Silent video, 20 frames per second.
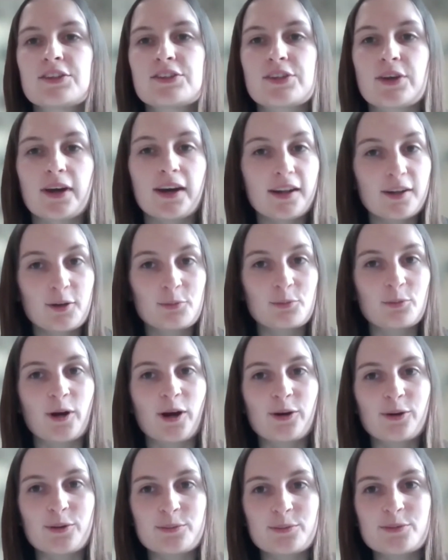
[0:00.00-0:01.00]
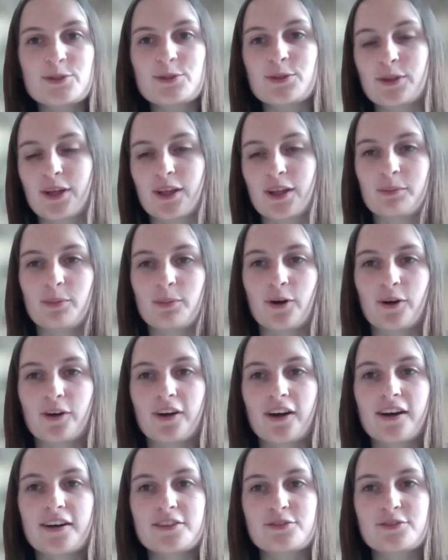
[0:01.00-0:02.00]
So hello and welcome to another
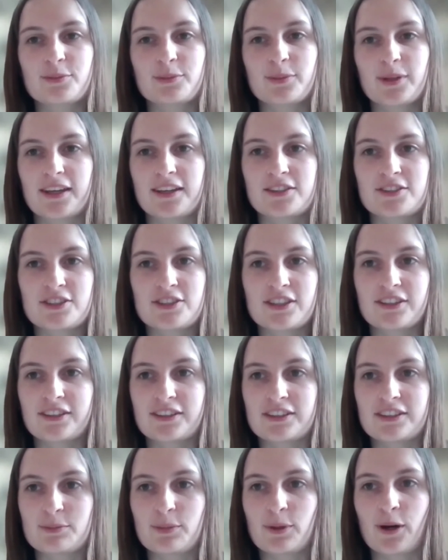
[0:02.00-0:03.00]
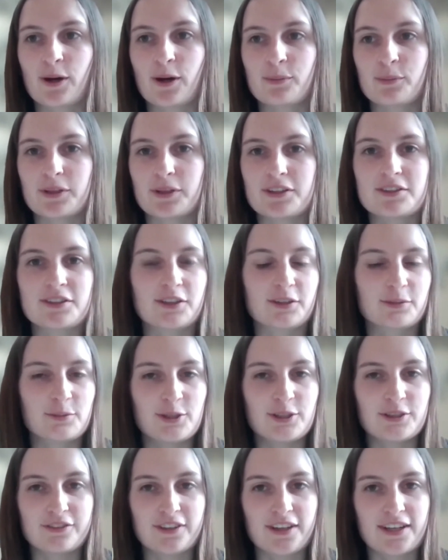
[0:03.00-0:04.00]
podcast from the Engineering Department at Durham
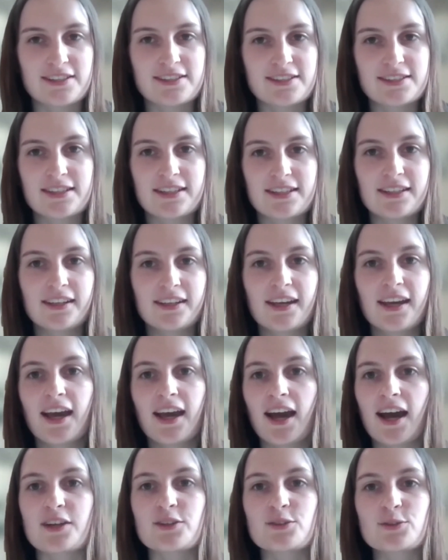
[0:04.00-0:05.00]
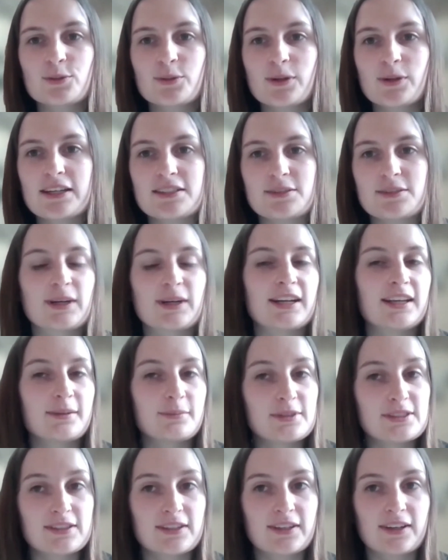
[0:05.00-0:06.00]
University. As always, my
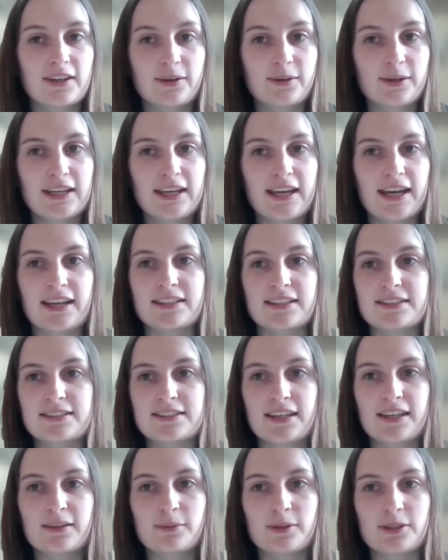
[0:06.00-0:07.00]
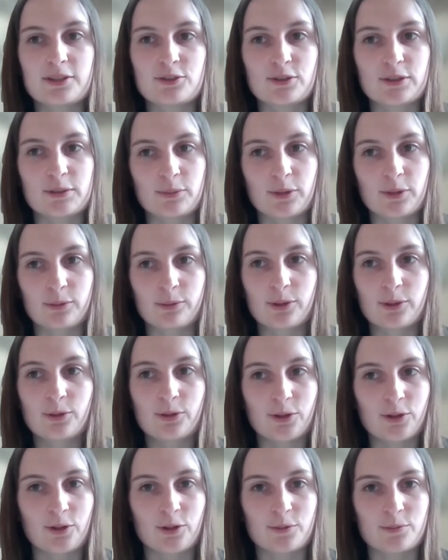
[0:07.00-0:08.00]
name is Chloe and today we are joined by Will
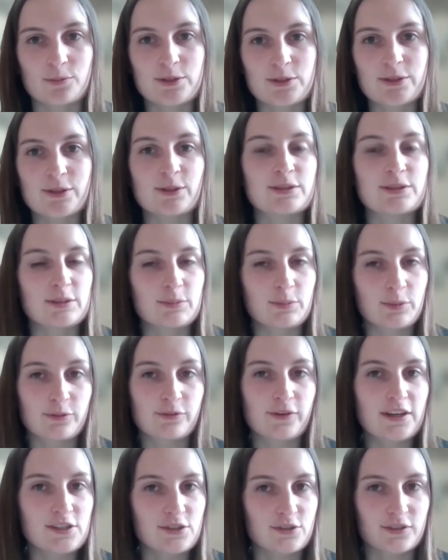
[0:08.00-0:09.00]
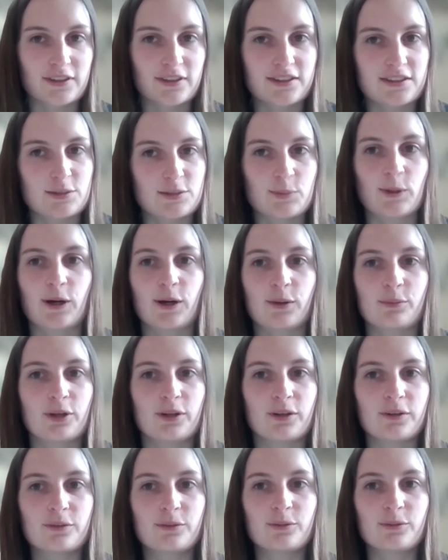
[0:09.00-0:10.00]
Coombs, who is a professor in the
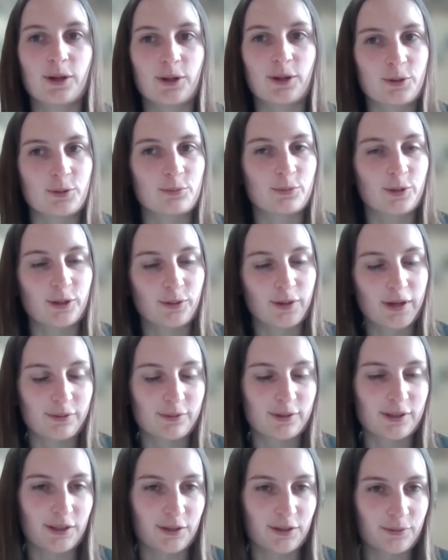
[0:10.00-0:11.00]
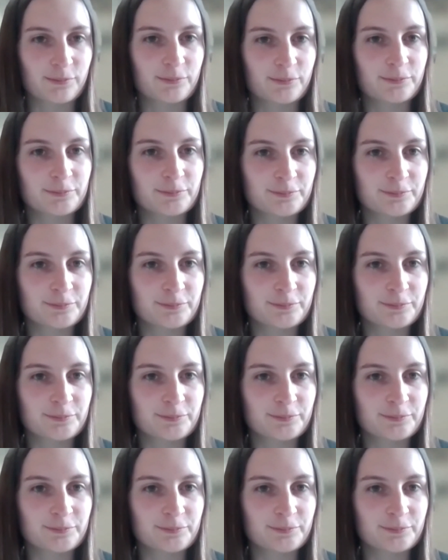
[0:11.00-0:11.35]
department. Welcome, Will. How are you?